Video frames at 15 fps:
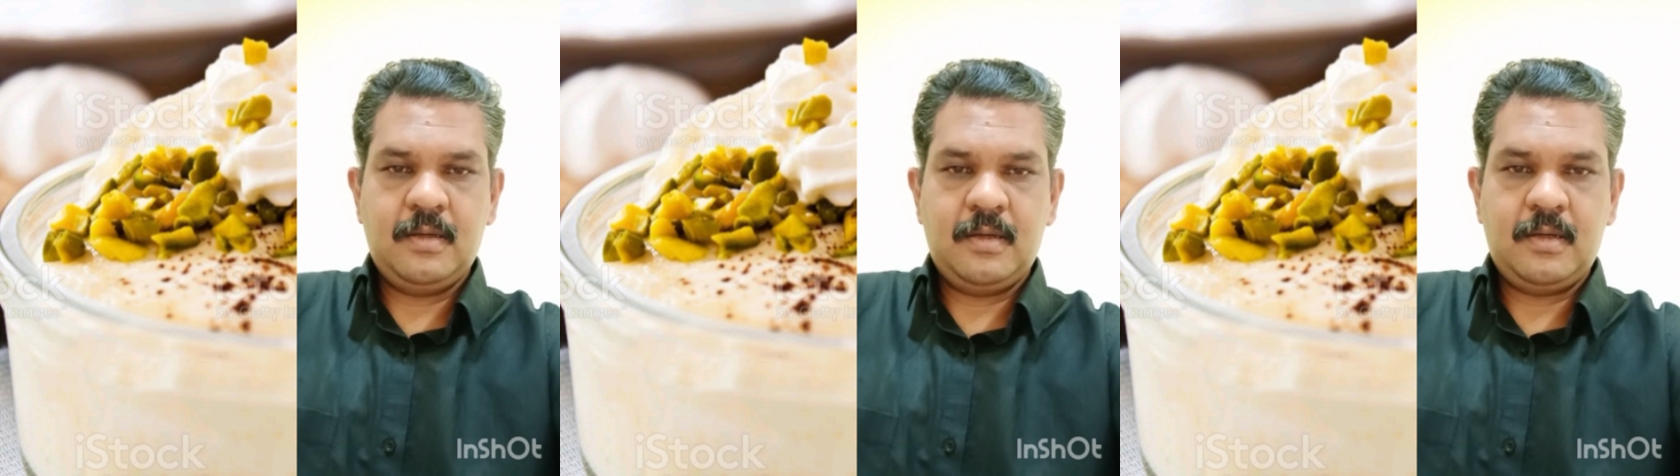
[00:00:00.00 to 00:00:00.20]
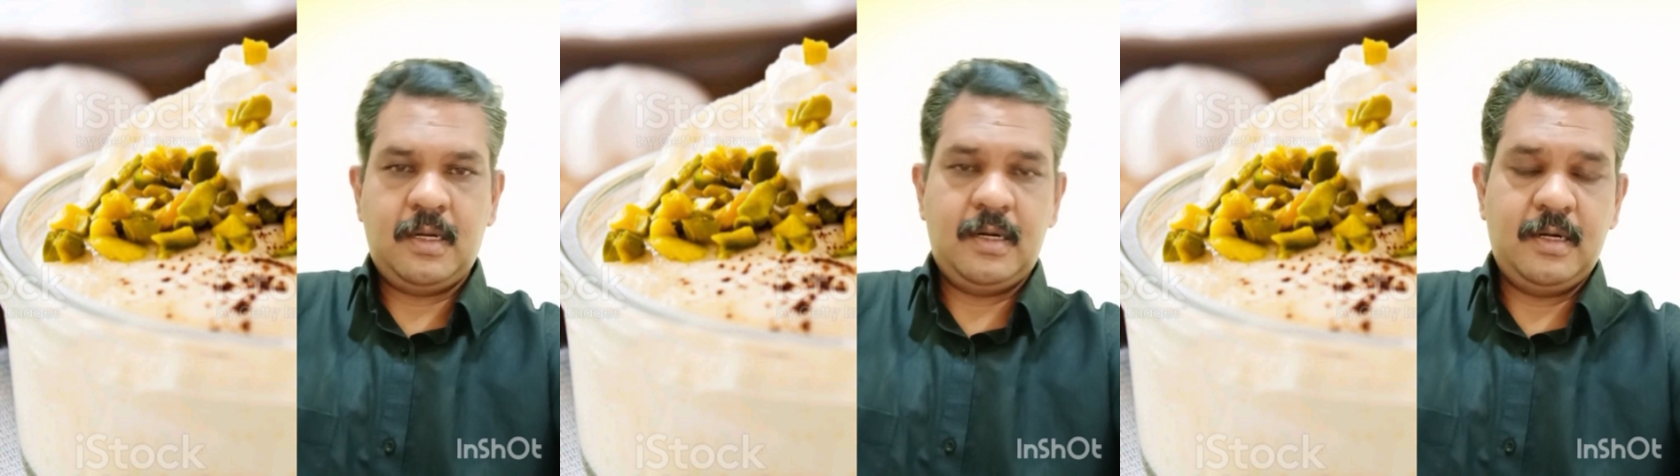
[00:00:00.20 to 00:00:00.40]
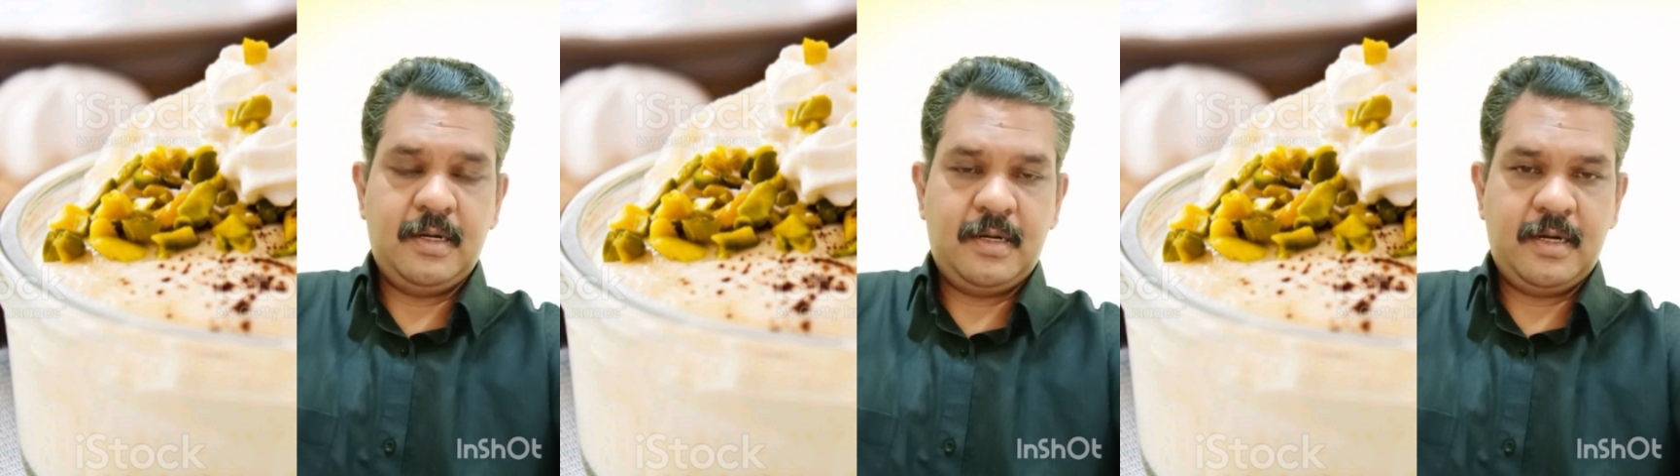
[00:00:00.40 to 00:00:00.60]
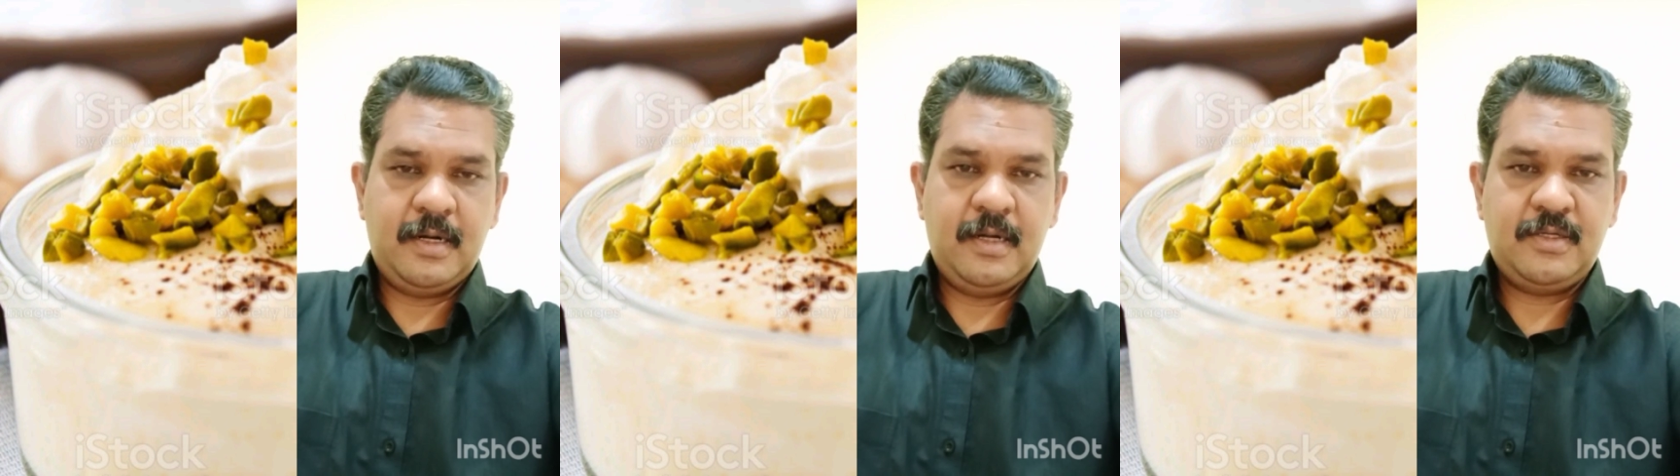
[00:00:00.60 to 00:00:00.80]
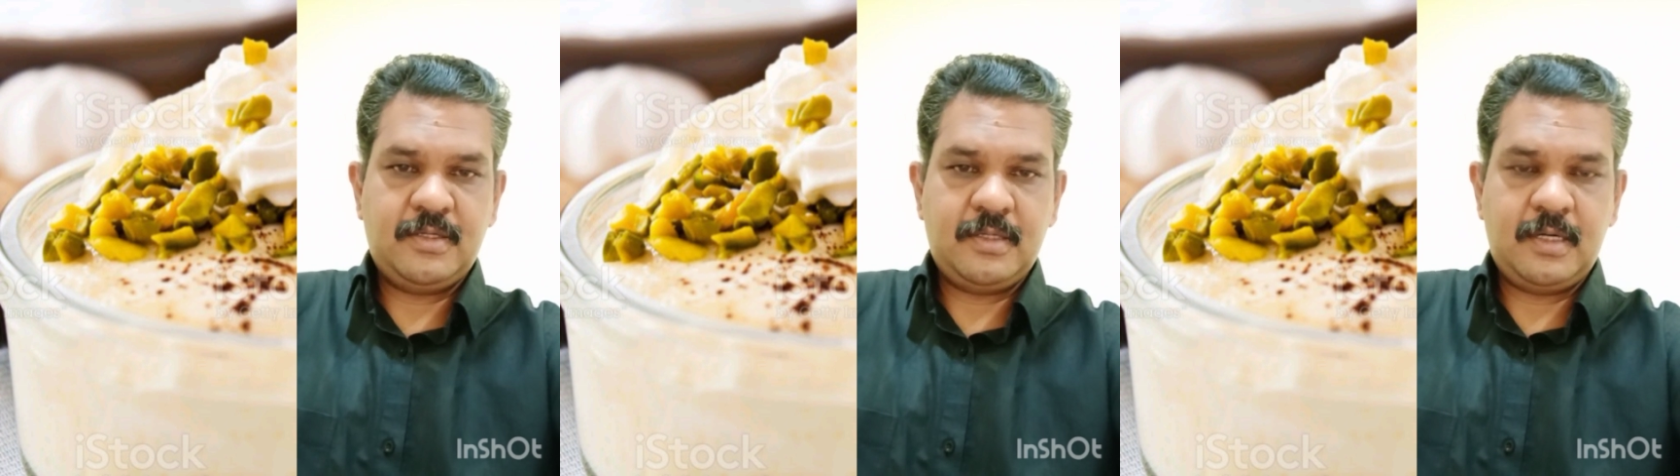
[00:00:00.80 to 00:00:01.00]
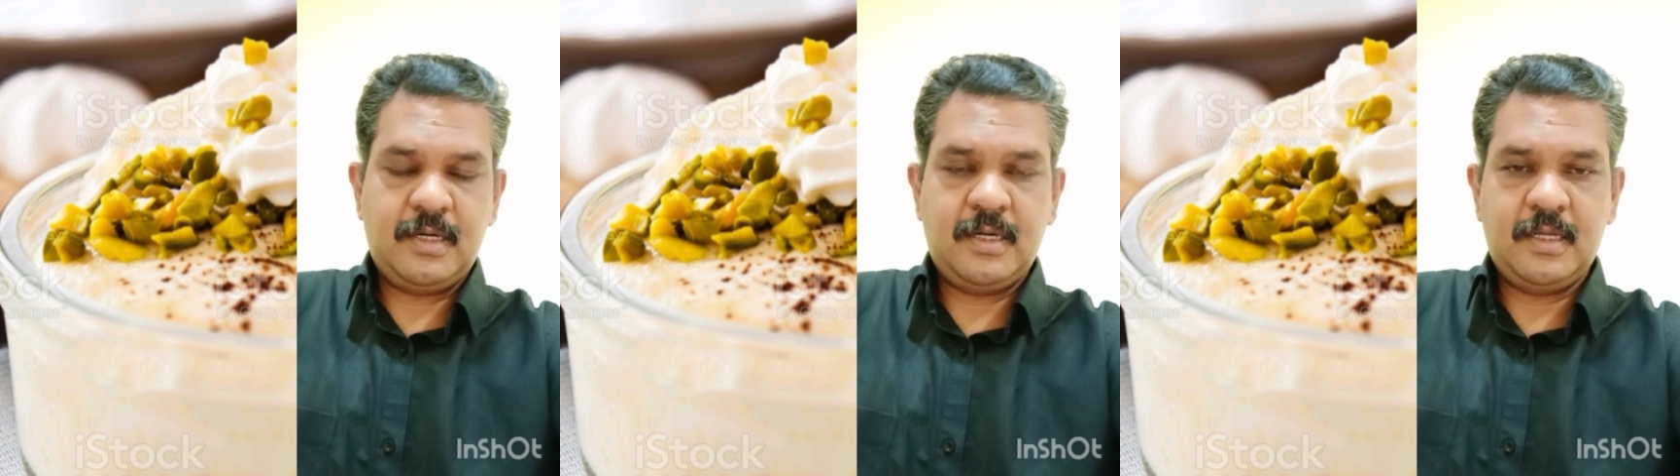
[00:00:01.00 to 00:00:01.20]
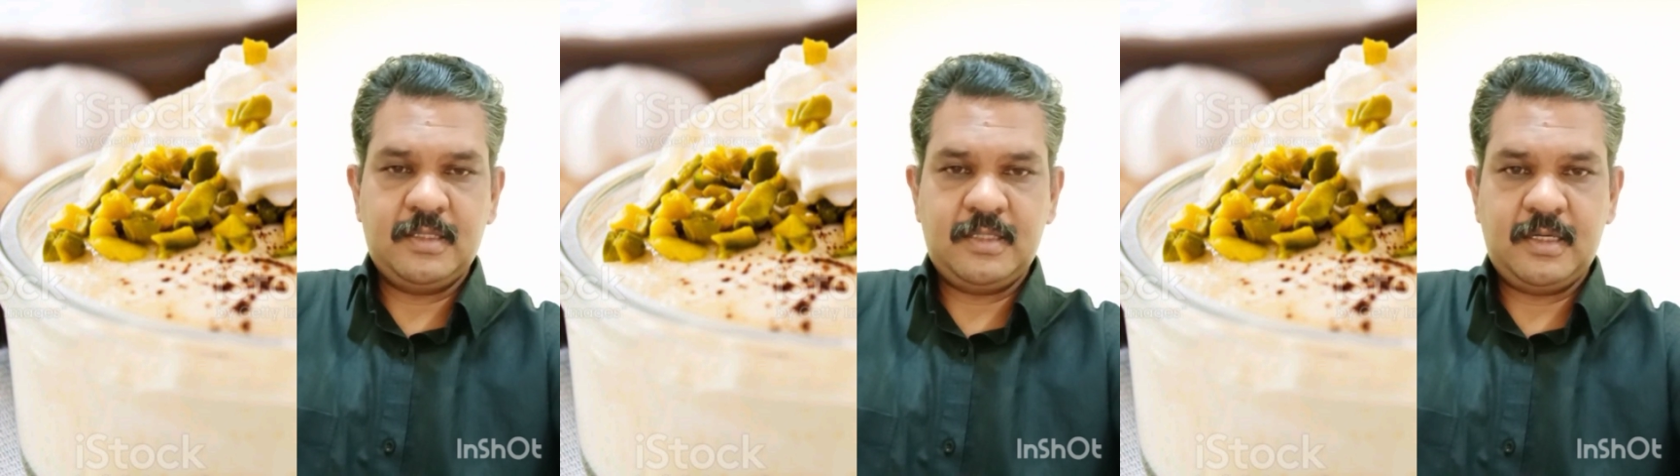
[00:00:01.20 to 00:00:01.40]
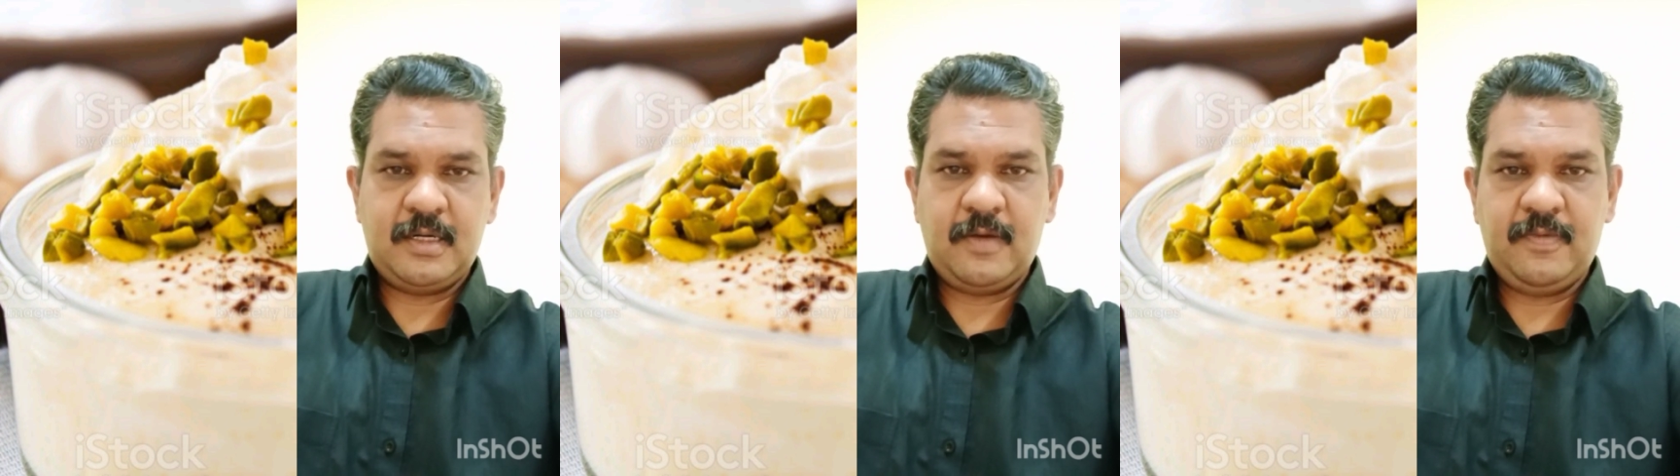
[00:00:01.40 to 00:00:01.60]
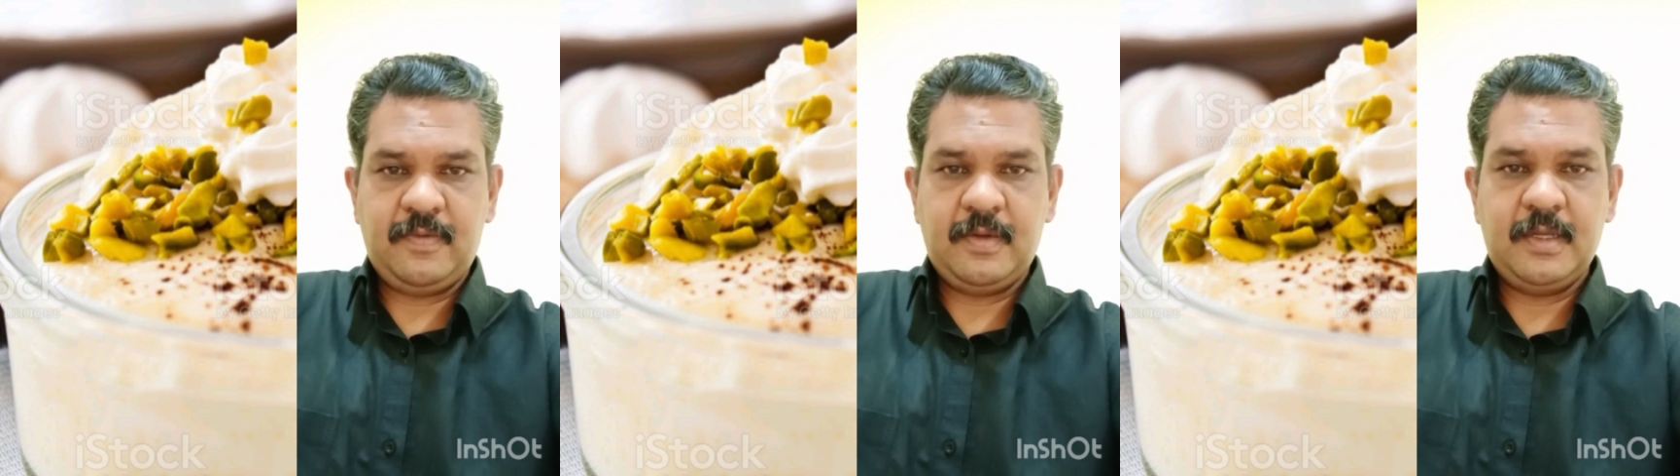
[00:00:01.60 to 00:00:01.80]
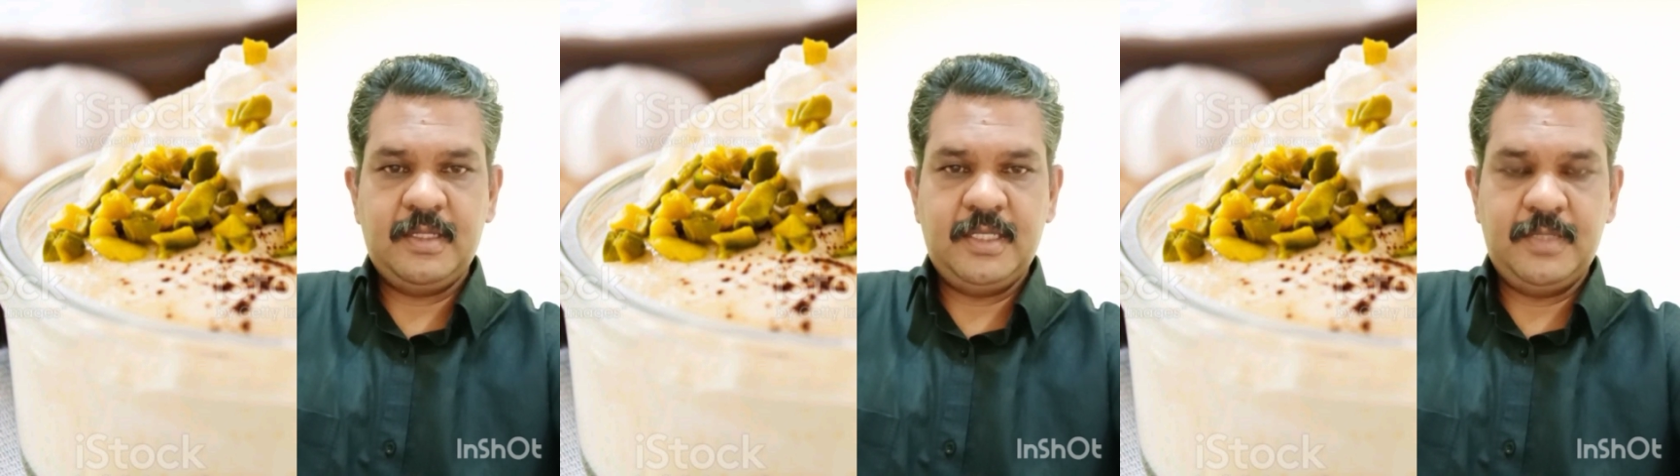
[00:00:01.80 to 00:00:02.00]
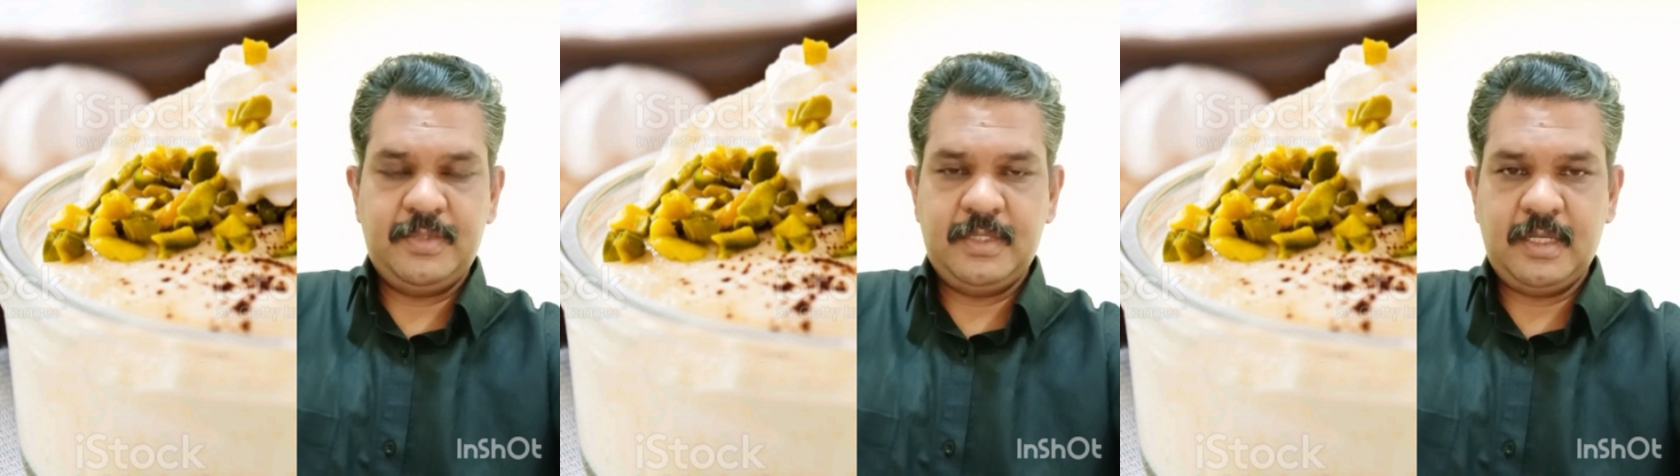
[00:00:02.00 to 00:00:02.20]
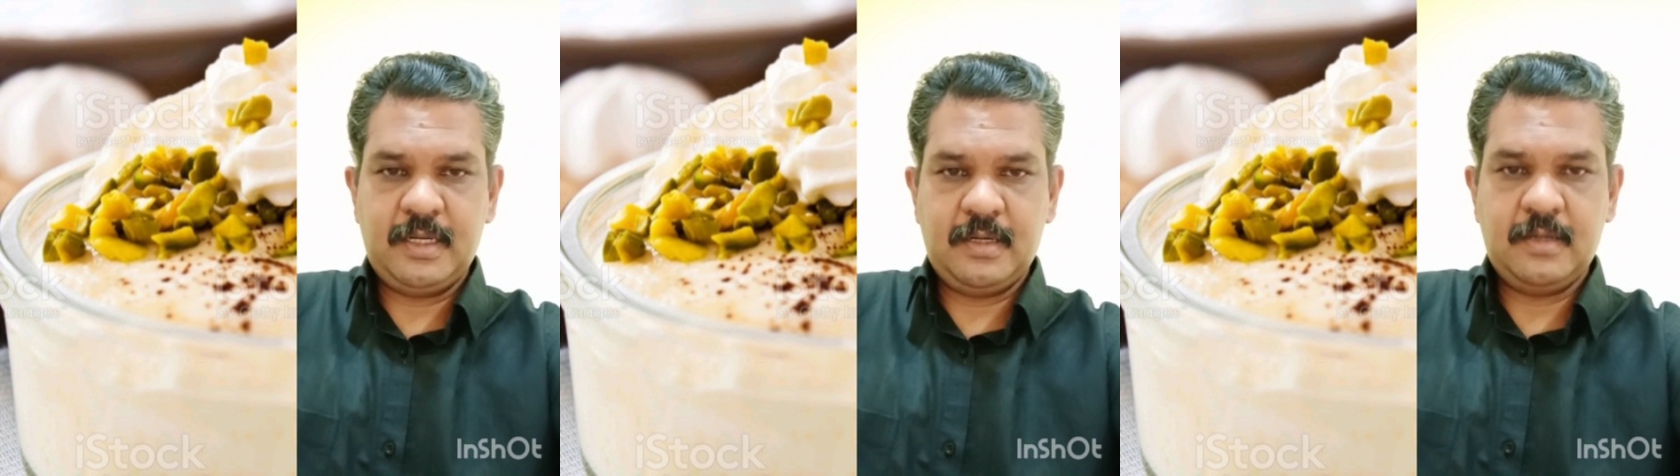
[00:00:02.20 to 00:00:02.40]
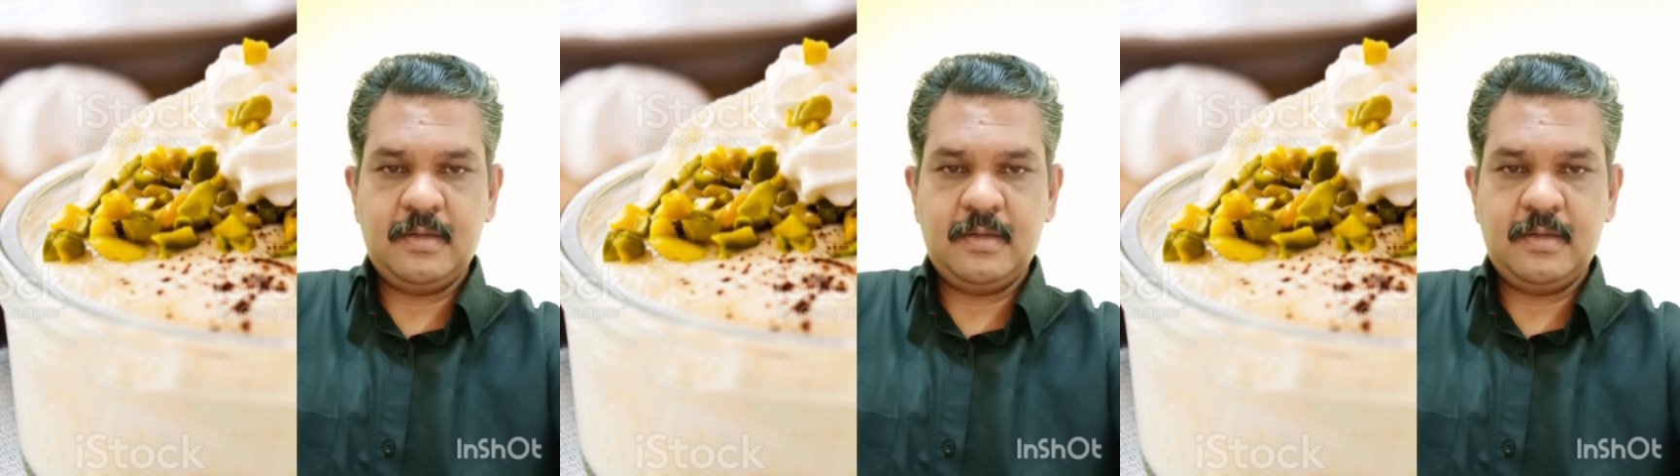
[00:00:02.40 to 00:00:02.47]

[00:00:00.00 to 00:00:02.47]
and a traditional dessert of Egyptian.